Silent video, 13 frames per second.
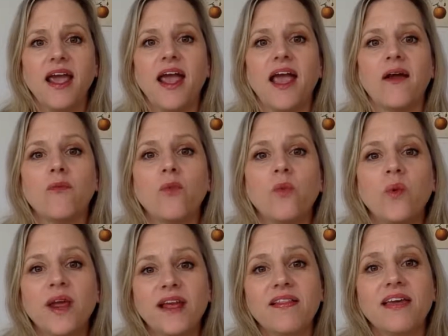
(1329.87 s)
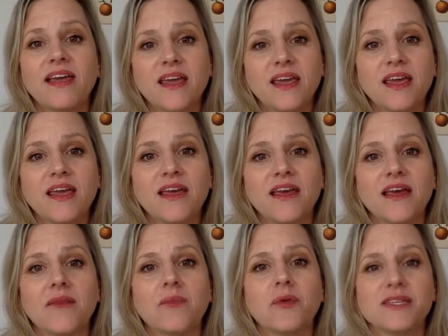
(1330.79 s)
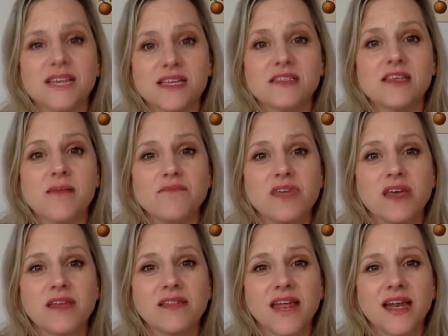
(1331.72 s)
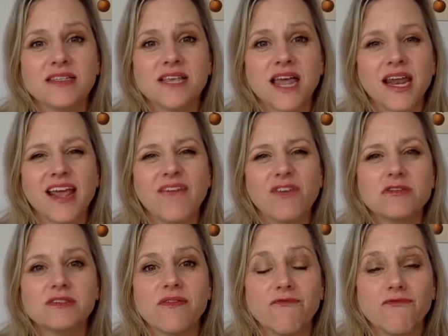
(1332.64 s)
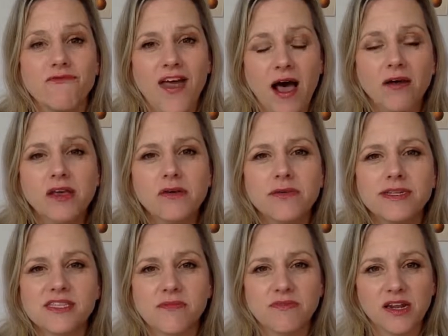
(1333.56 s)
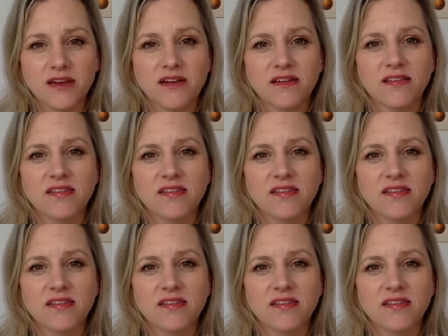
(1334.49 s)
and really present something that is going to give you some value and something to